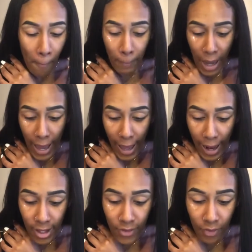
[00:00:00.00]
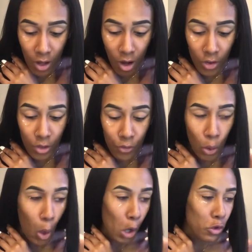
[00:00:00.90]
My ass fell on the
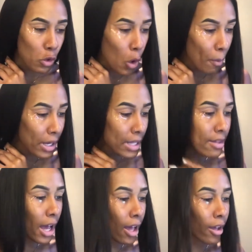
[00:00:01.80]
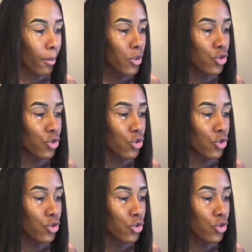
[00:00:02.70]
floor so many times,